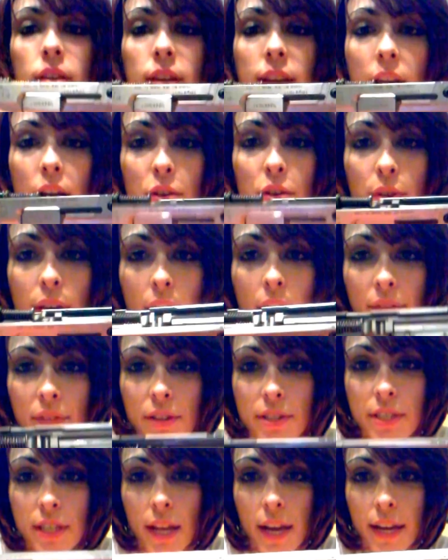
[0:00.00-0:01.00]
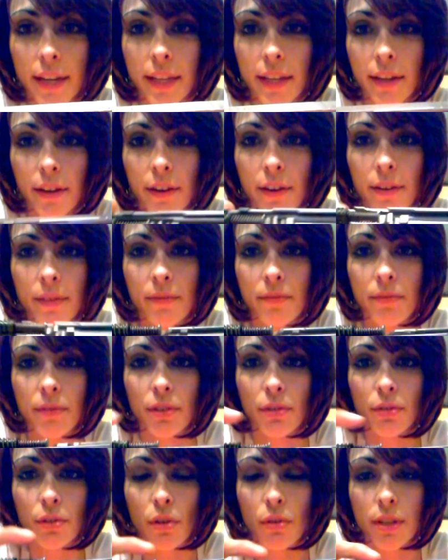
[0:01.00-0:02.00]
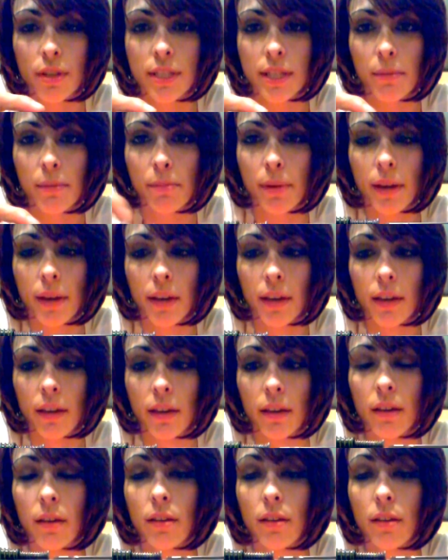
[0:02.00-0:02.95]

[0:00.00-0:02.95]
Now you have your slide here. You'll notice a big